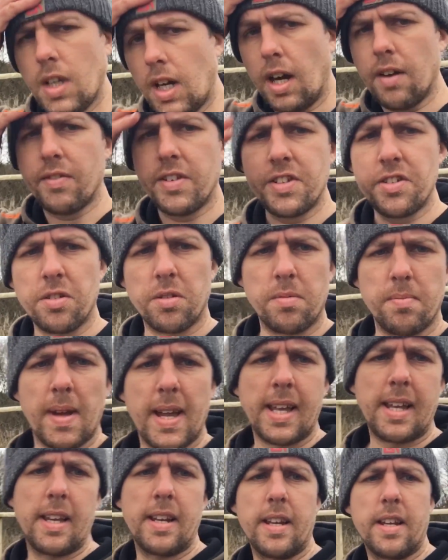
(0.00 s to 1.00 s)
I've enjoyed
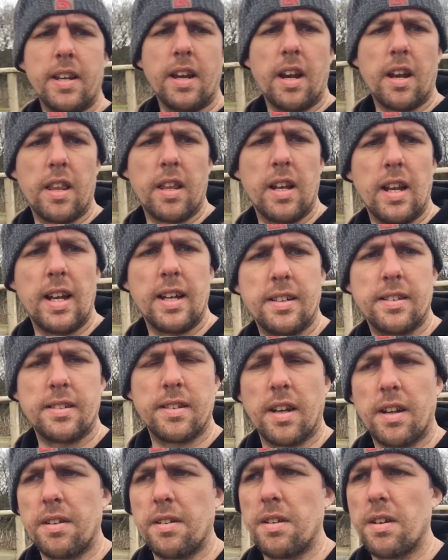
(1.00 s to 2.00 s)
making it nonetheless.
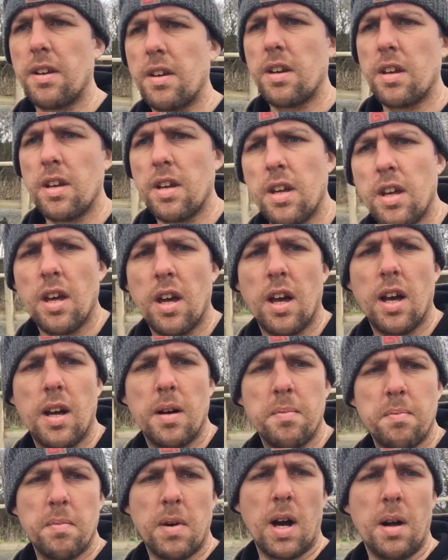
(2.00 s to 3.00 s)
So
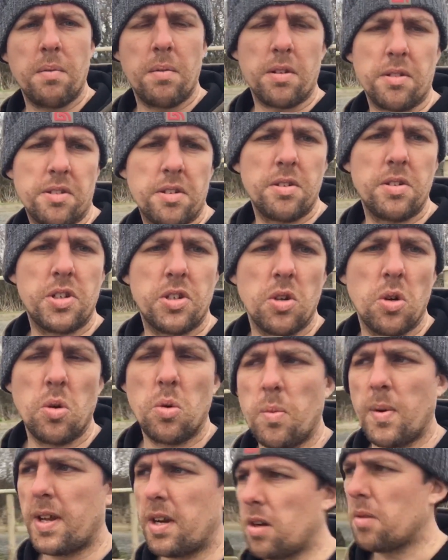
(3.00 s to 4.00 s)
I'm not too sure
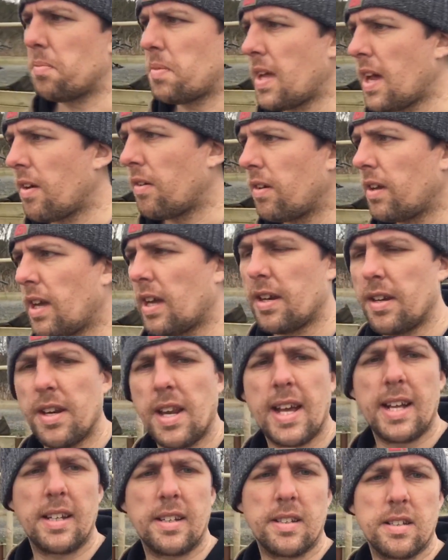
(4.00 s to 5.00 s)
when I'll be out again
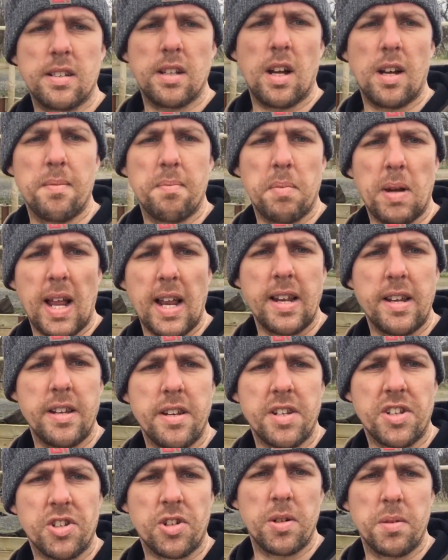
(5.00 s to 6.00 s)
next. I'm planning
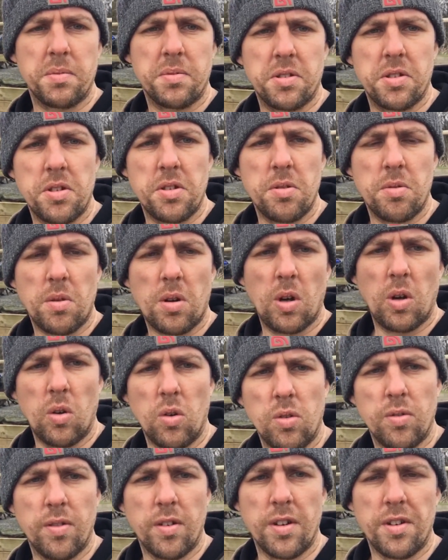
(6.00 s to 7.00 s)
a trip to
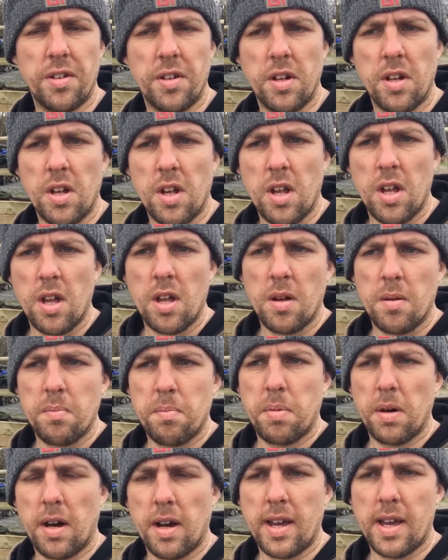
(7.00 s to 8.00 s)
Clawford,
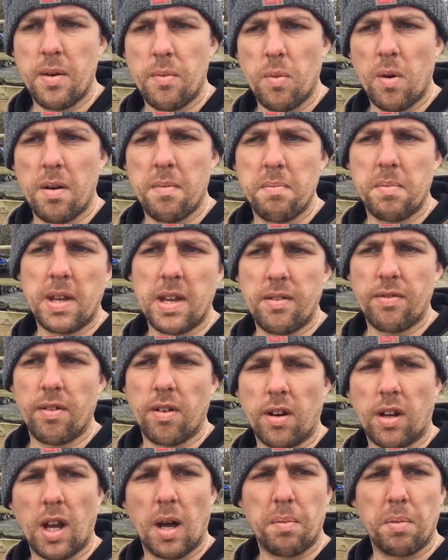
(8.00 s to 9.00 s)
but it won't be for
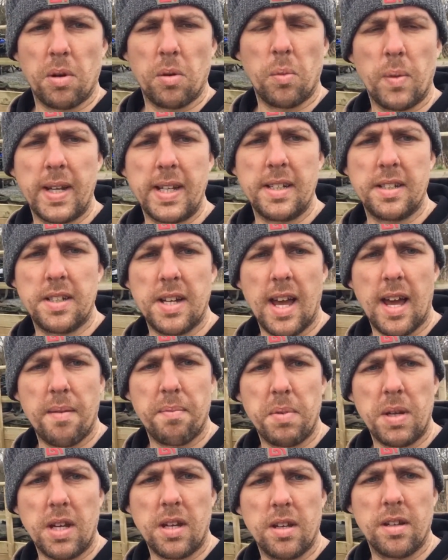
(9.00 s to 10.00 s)
a couple of weeks yet
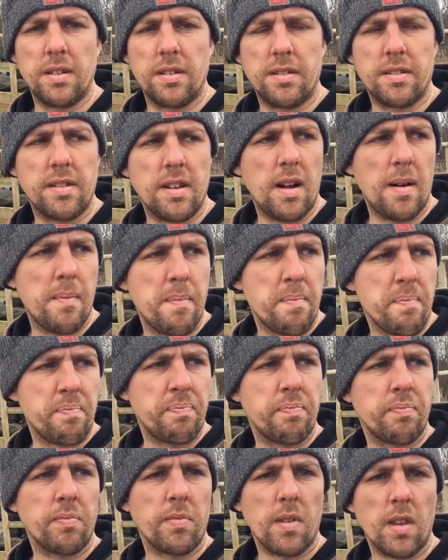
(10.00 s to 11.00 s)
because
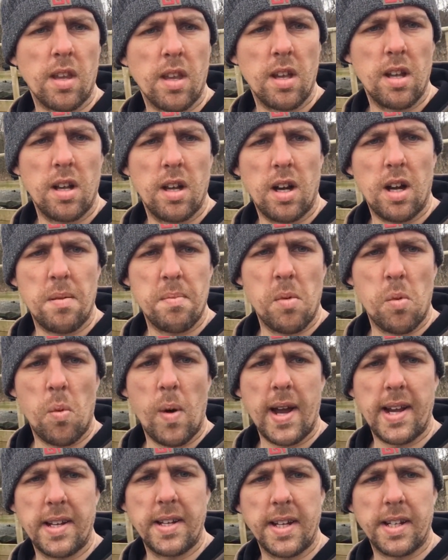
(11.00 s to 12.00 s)
I'm
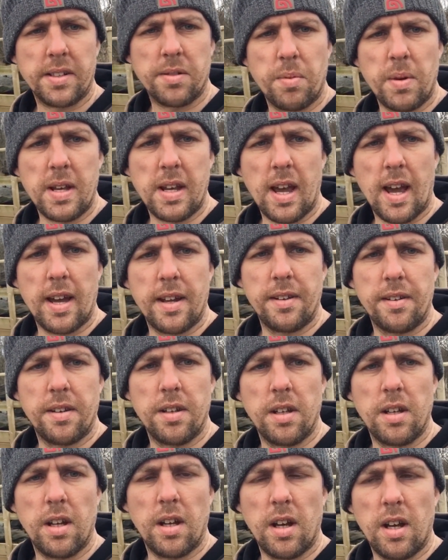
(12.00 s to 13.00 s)
away next weekend
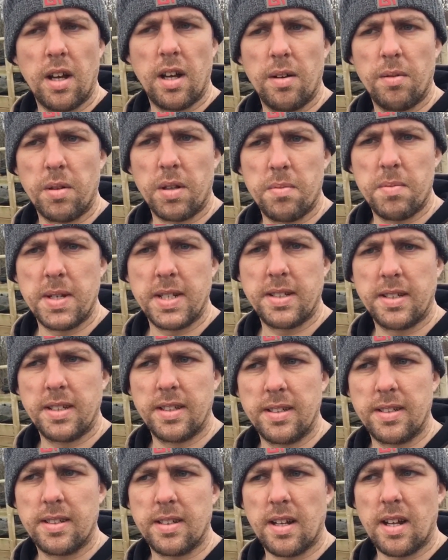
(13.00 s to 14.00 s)
with the
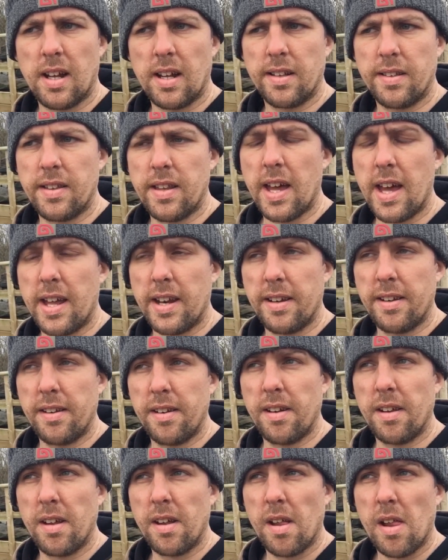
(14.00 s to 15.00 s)
missus, and then